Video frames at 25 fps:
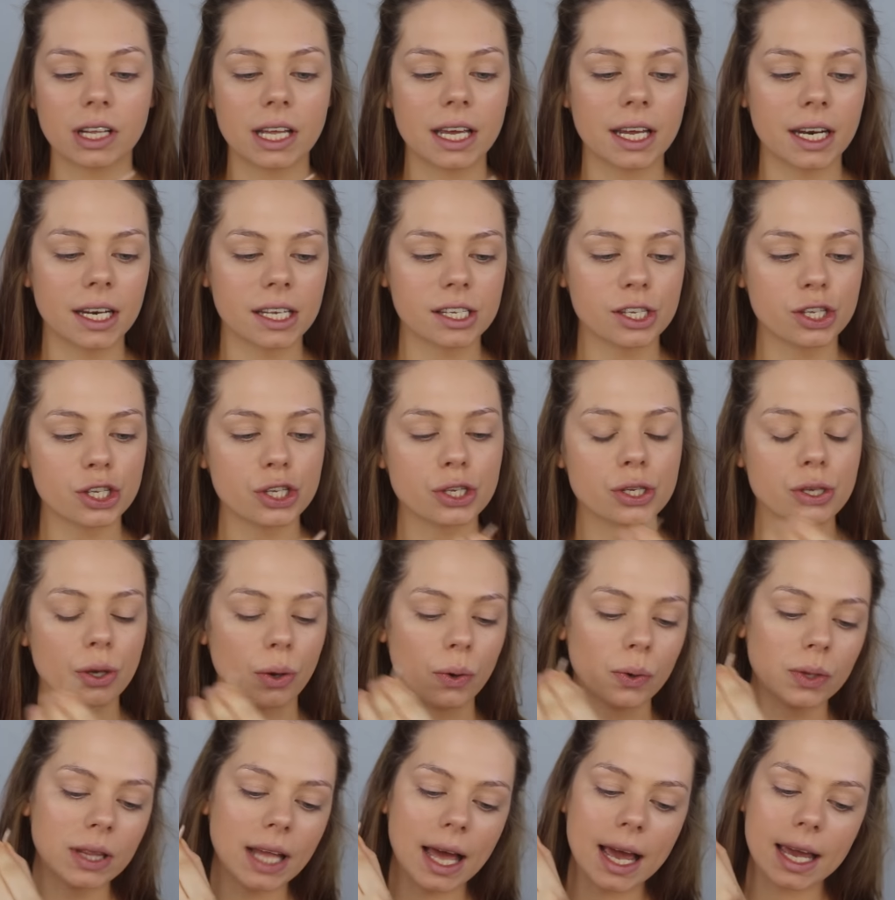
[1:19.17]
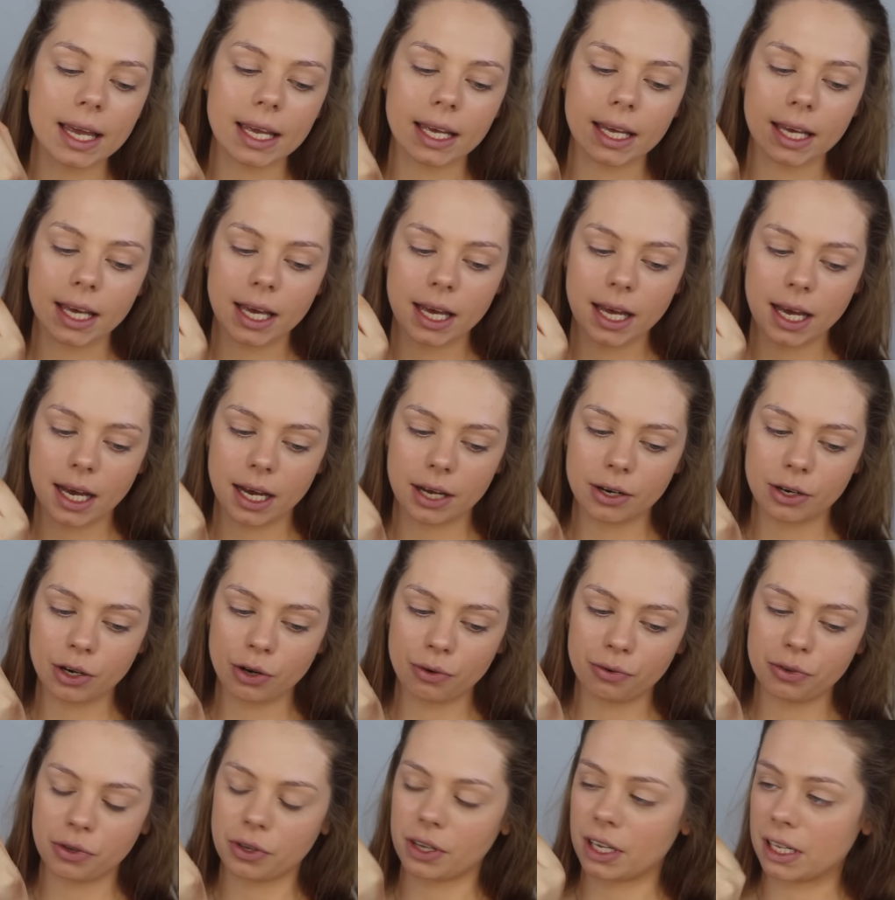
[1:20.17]
It is so, like, I don't
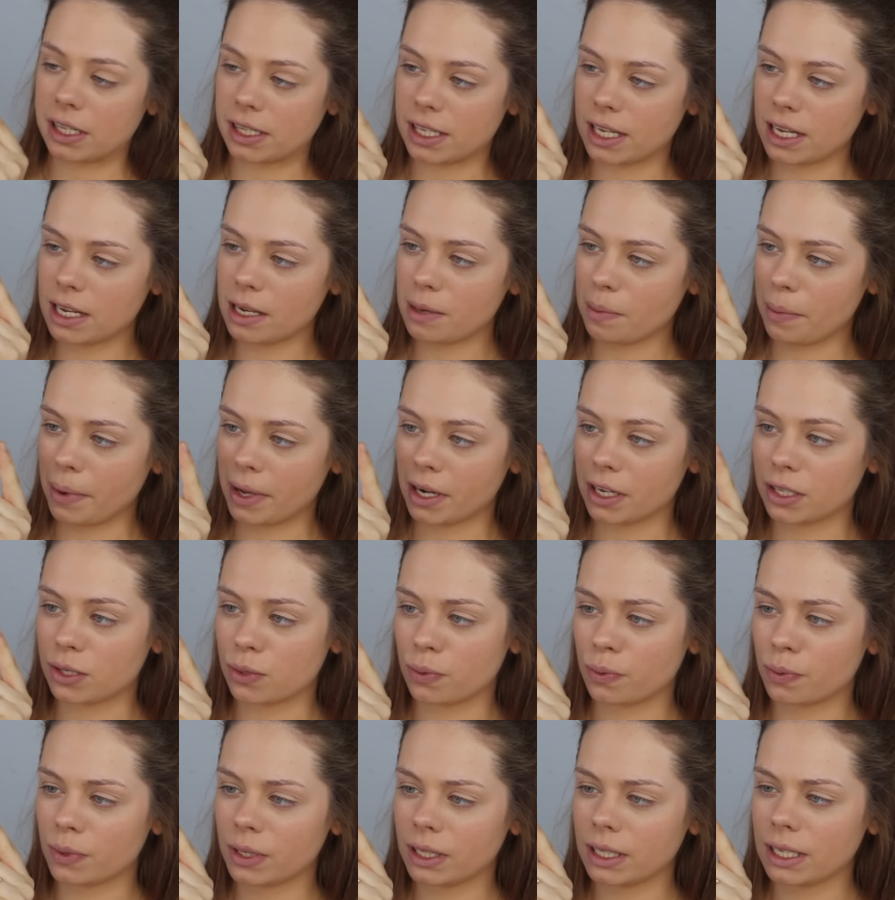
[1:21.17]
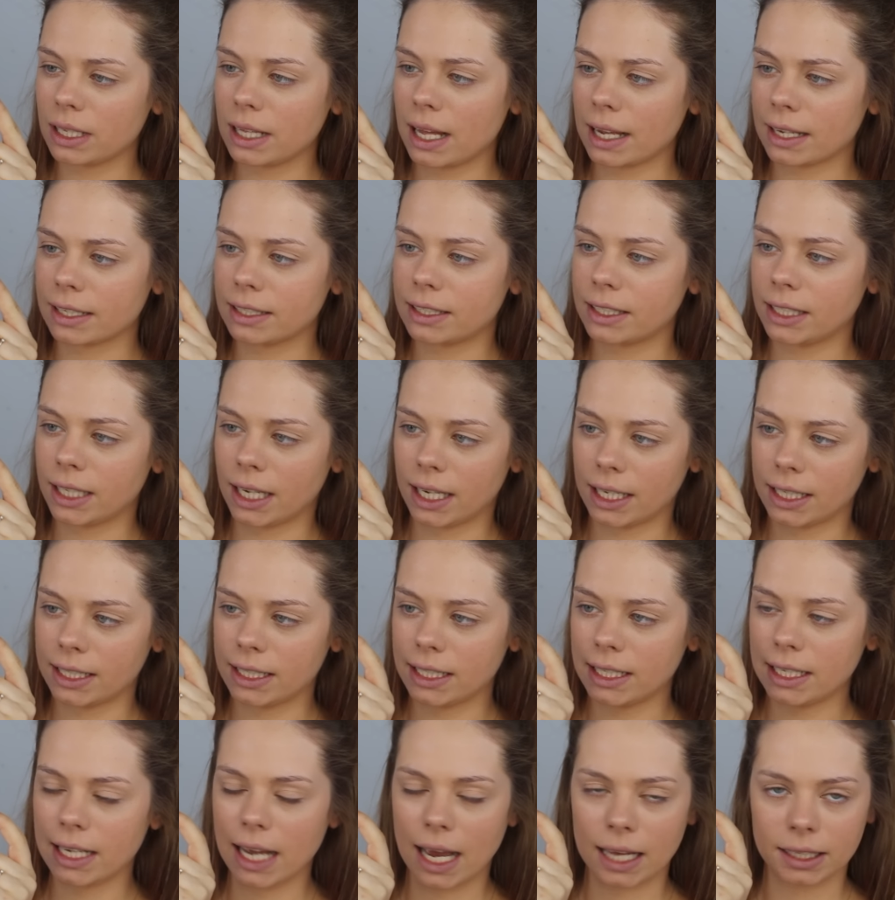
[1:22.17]
know if you can see it, but it's really like
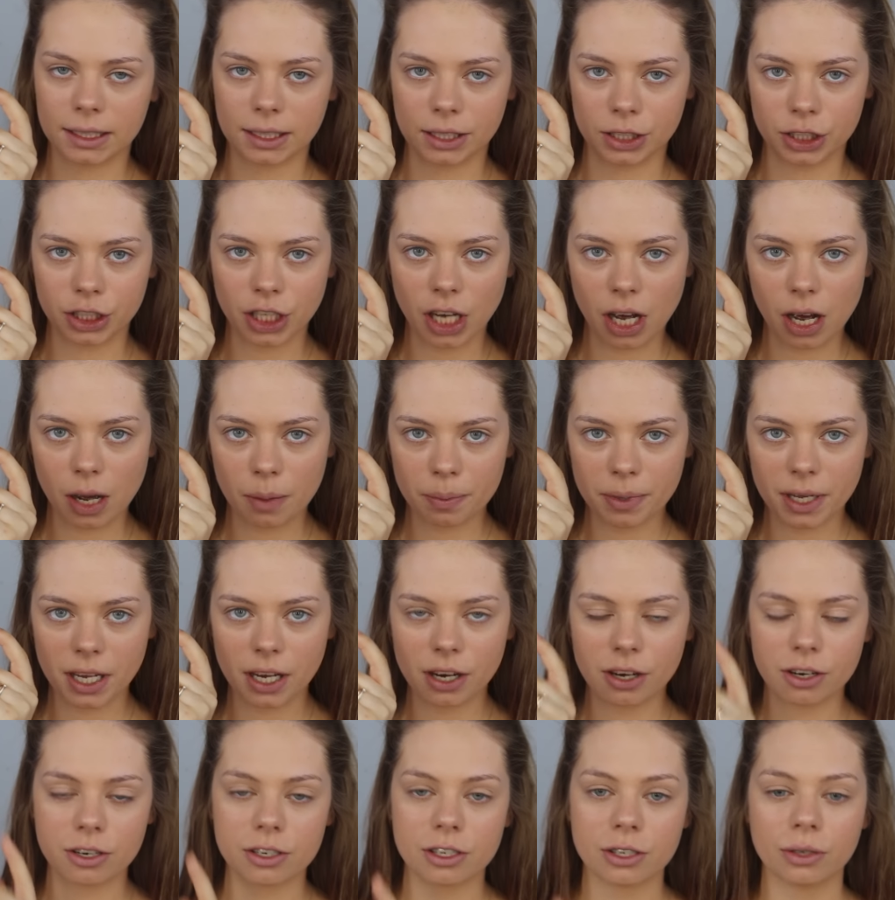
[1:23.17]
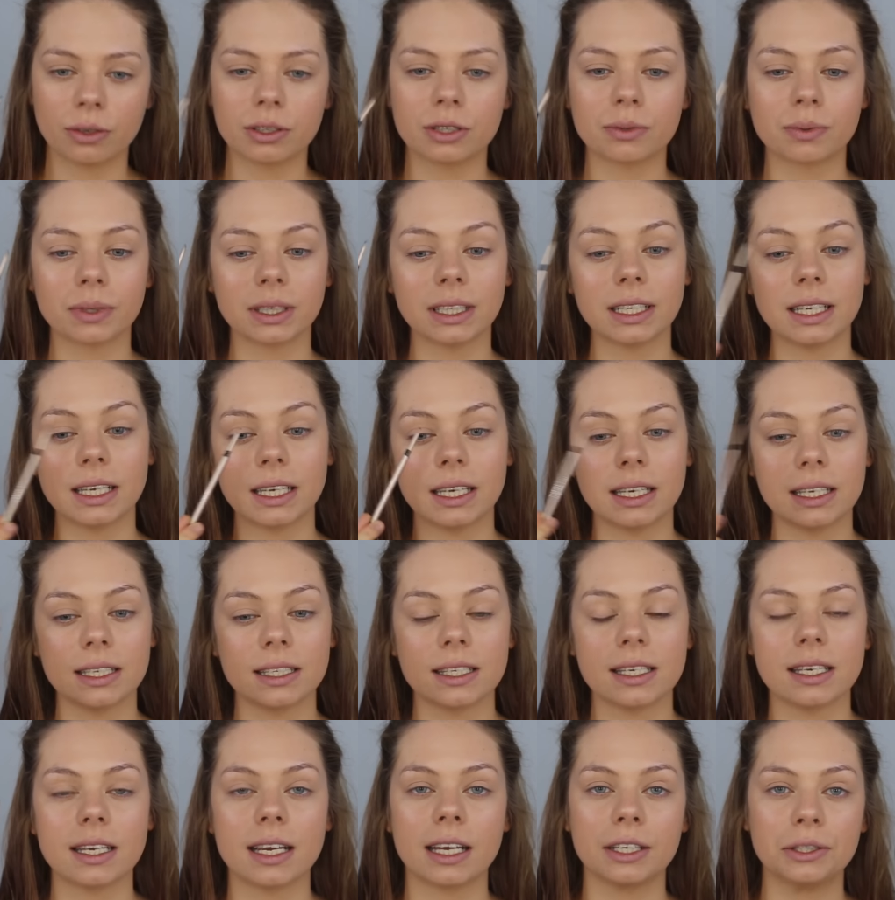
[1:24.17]
tiny at the top here, so it's really
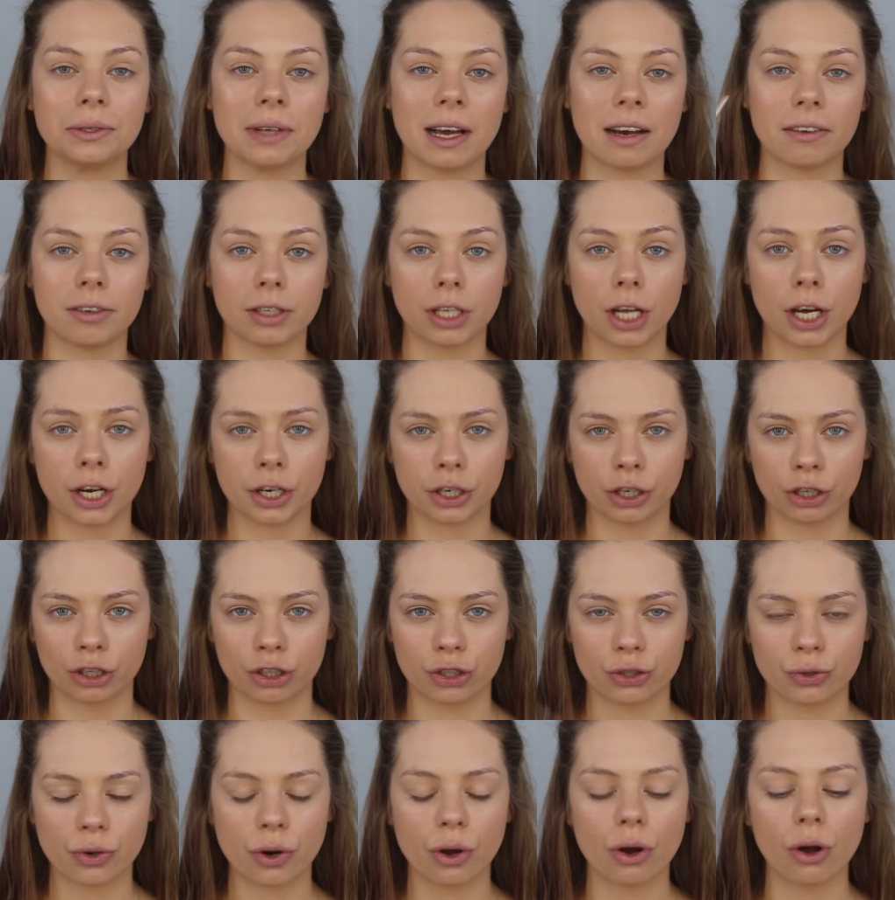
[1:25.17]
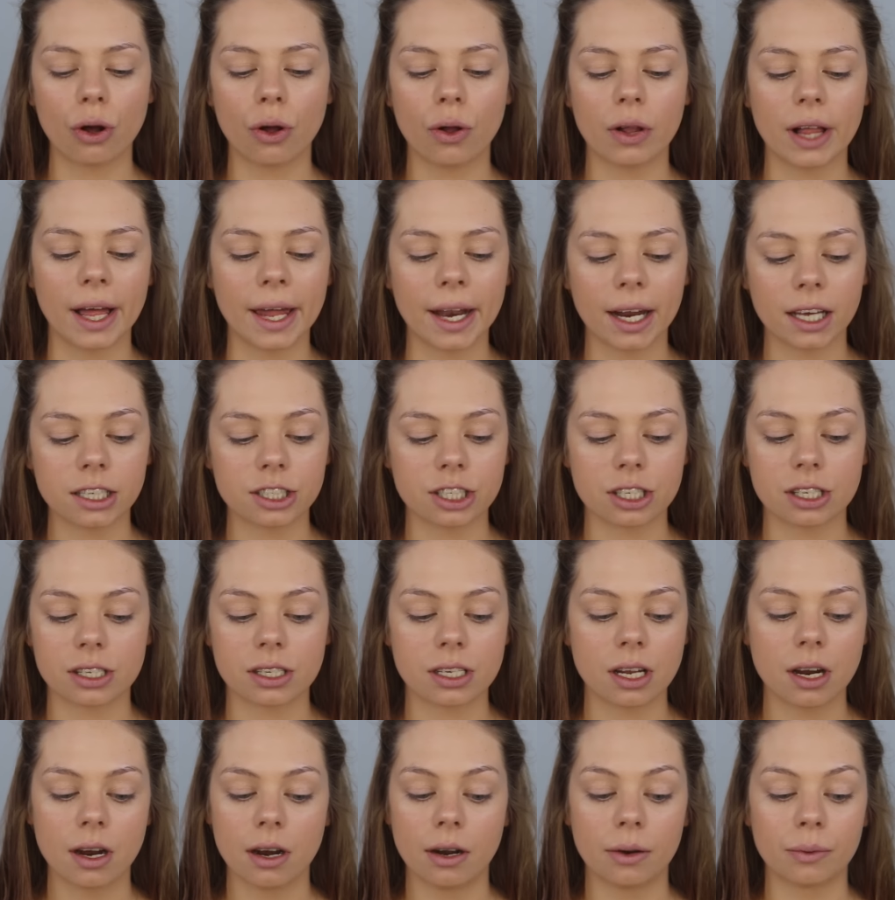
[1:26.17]
easy and you have a lot of control, and I
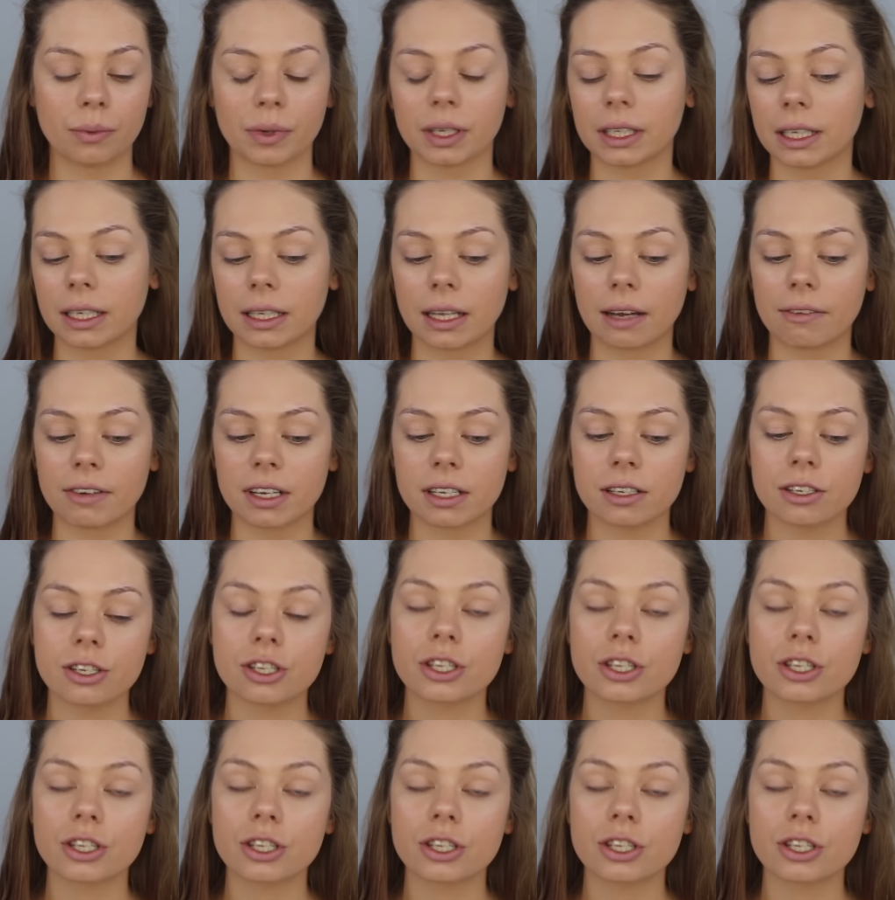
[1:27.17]
just really love it.